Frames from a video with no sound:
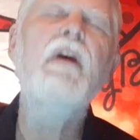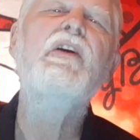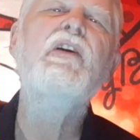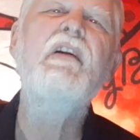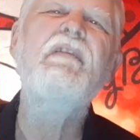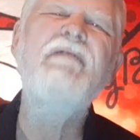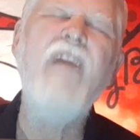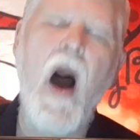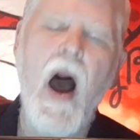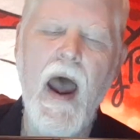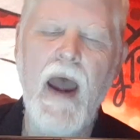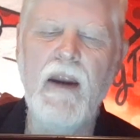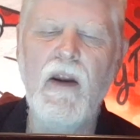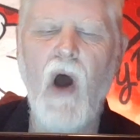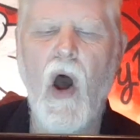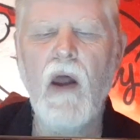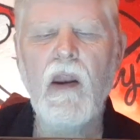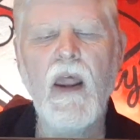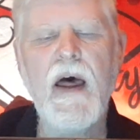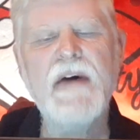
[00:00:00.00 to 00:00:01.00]
divine
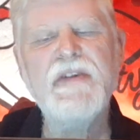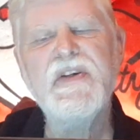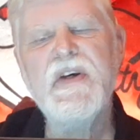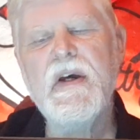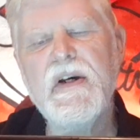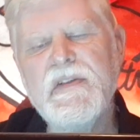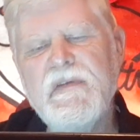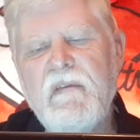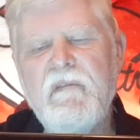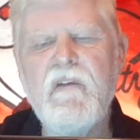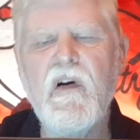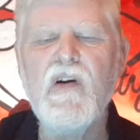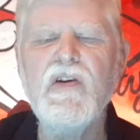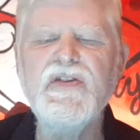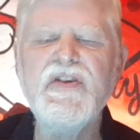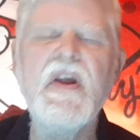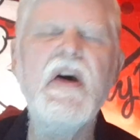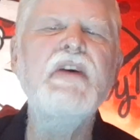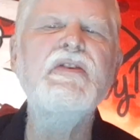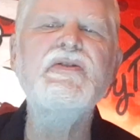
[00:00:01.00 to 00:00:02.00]
unless he has
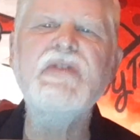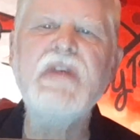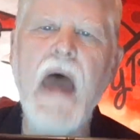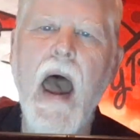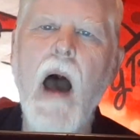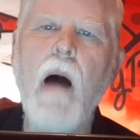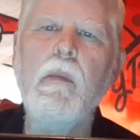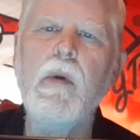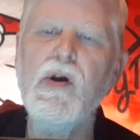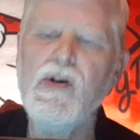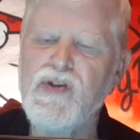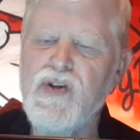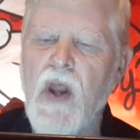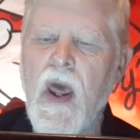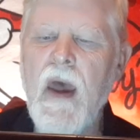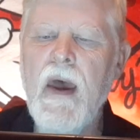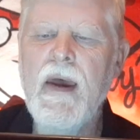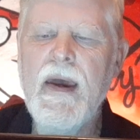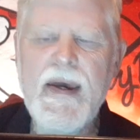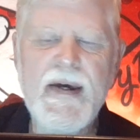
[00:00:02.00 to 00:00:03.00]
first established
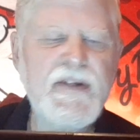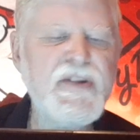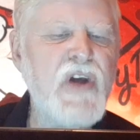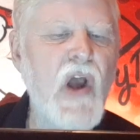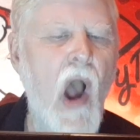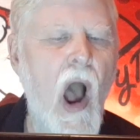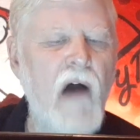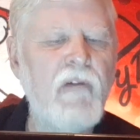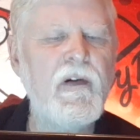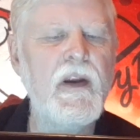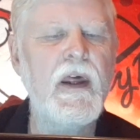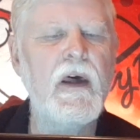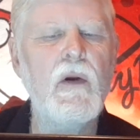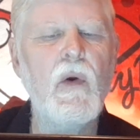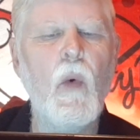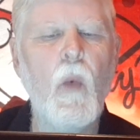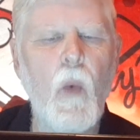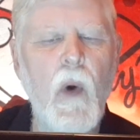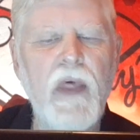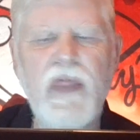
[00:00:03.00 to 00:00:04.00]
his covenant
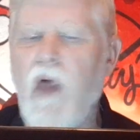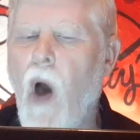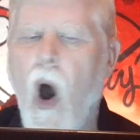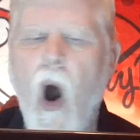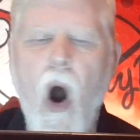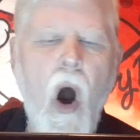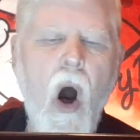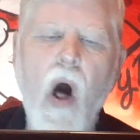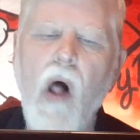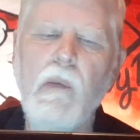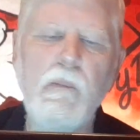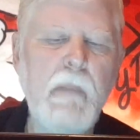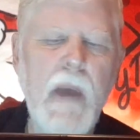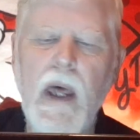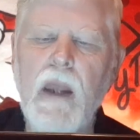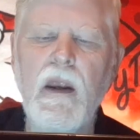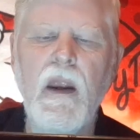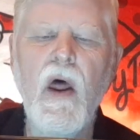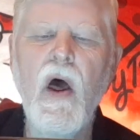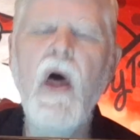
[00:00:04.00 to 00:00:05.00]
with all
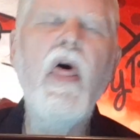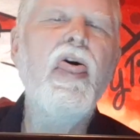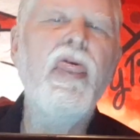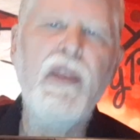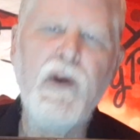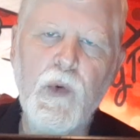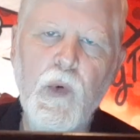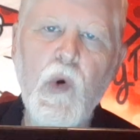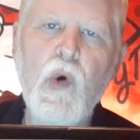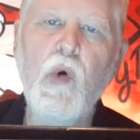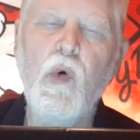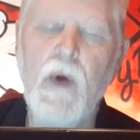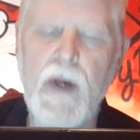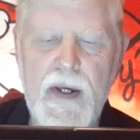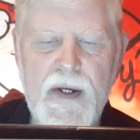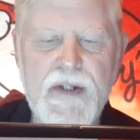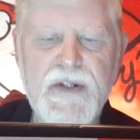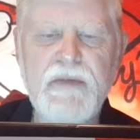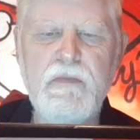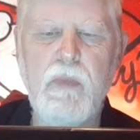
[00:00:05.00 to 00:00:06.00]
men through
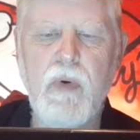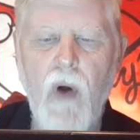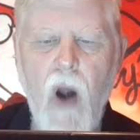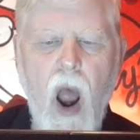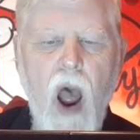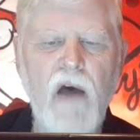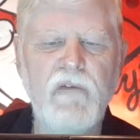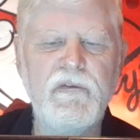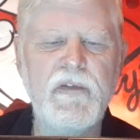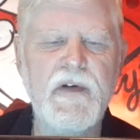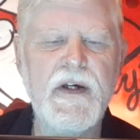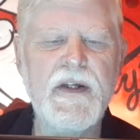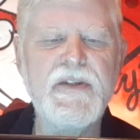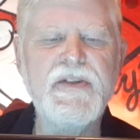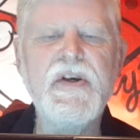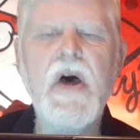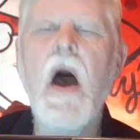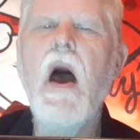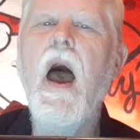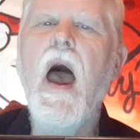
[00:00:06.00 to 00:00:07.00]
his
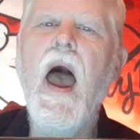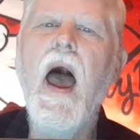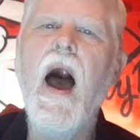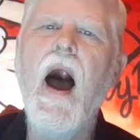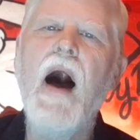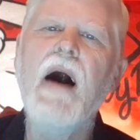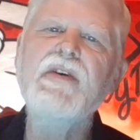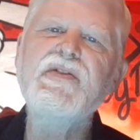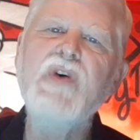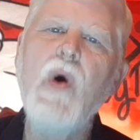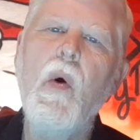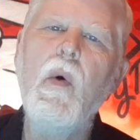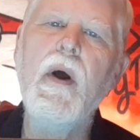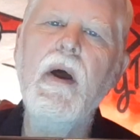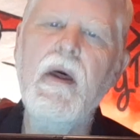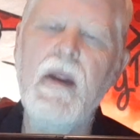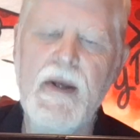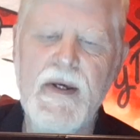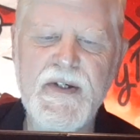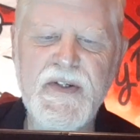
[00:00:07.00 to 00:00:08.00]
prophets. Uh, so
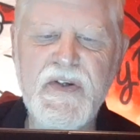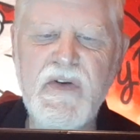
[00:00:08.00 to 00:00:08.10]
it is